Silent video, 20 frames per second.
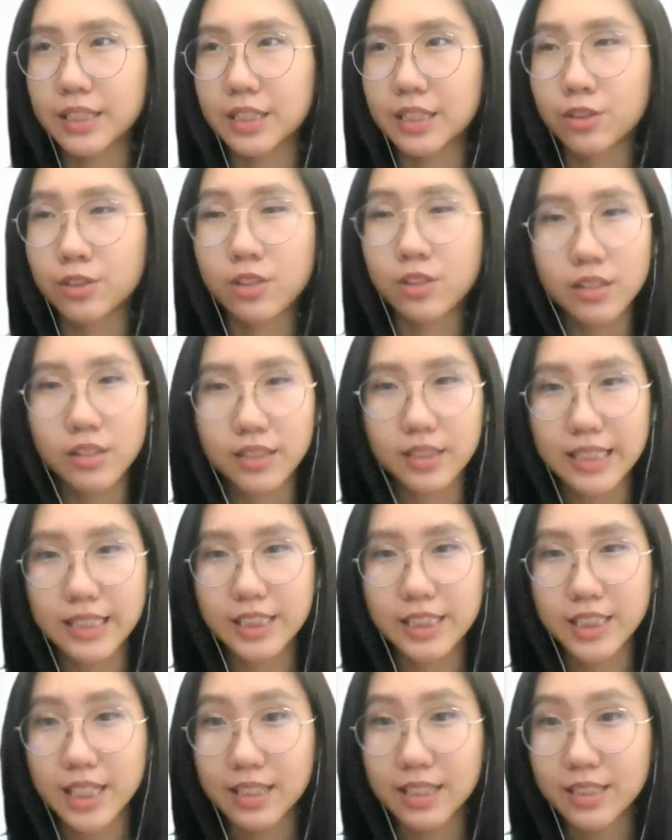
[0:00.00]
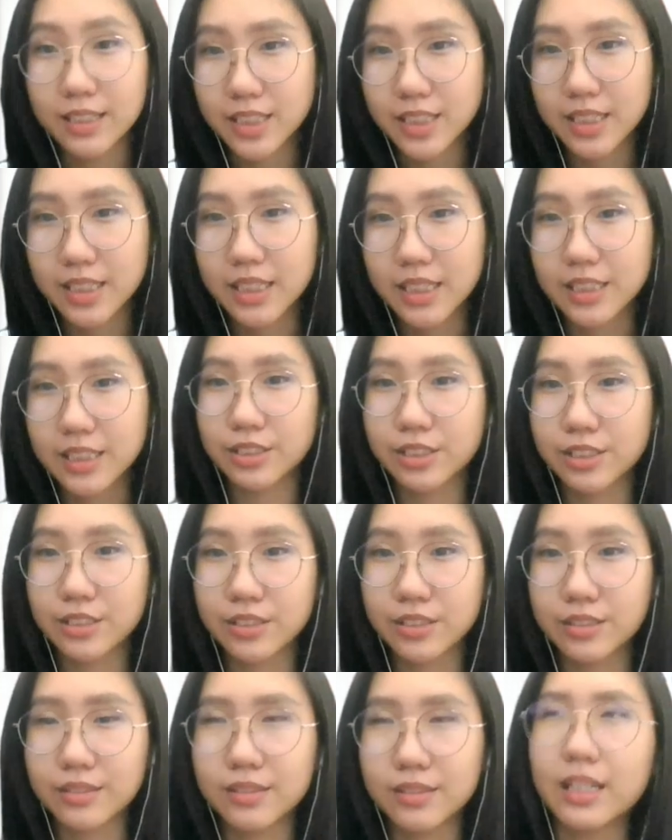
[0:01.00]
not as challenging as
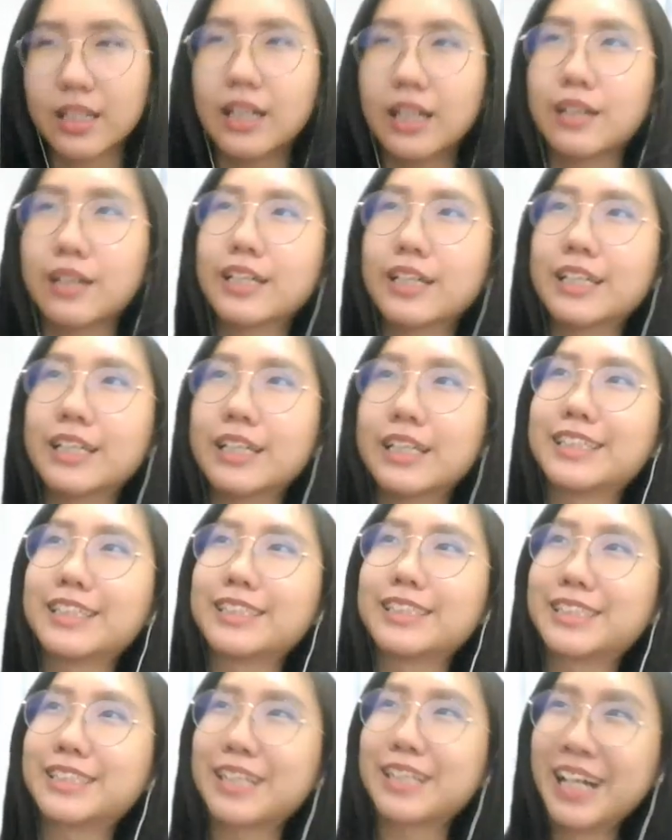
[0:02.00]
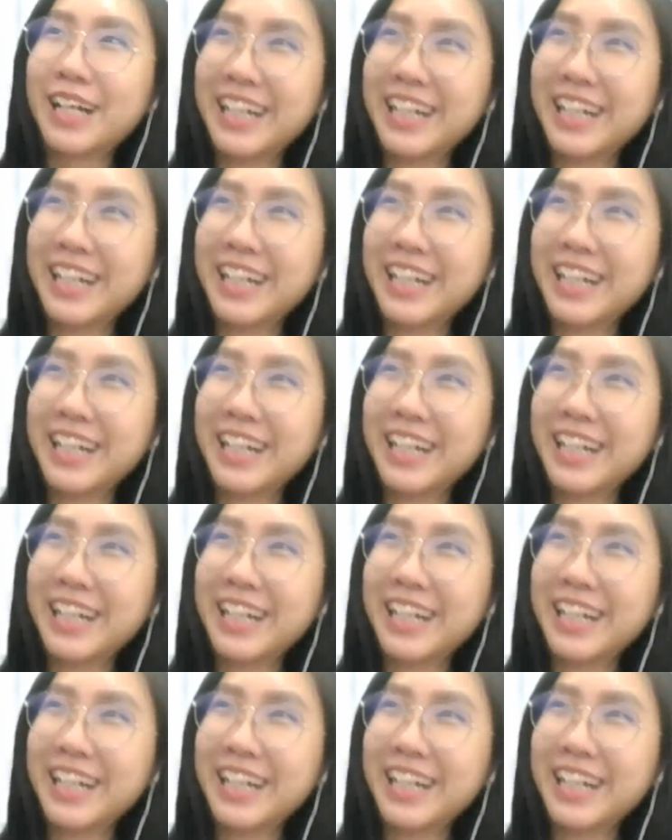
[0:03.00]
is